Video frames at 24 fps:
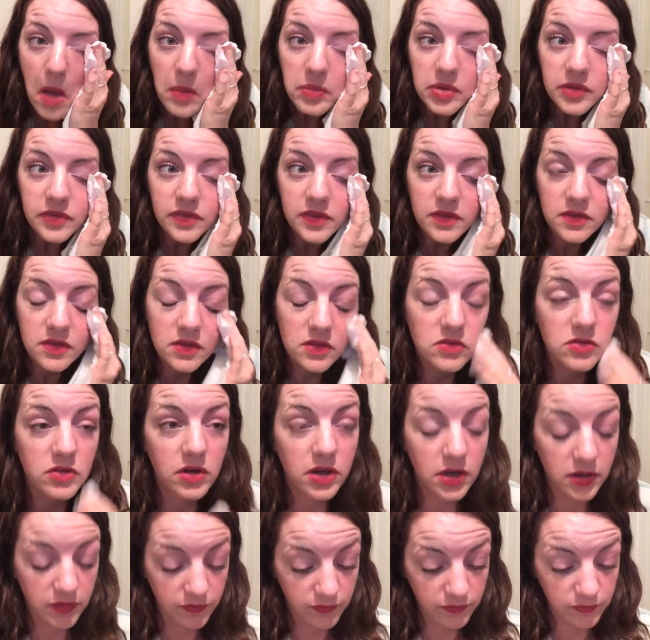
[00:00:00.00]
But this is
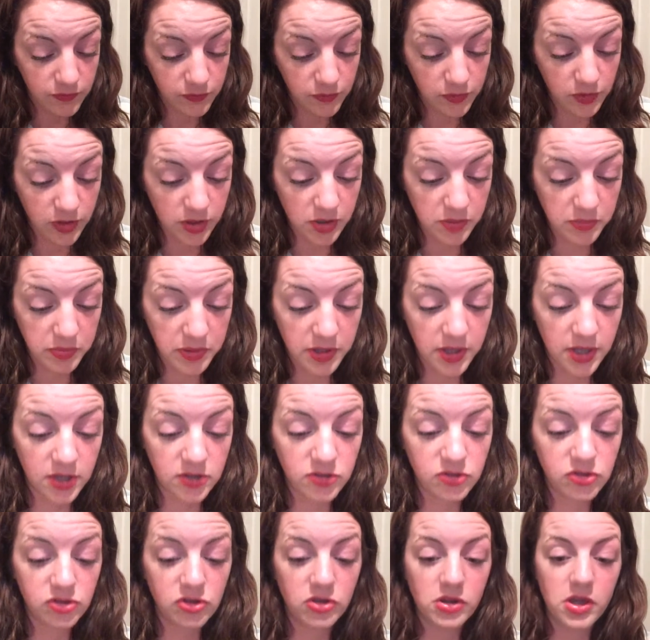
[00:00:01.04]
great for in a
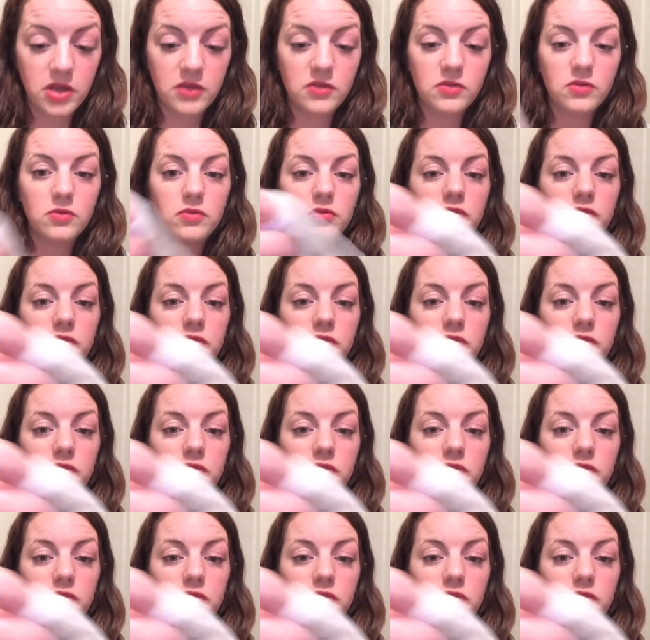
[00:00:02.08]
pinch. Okay, so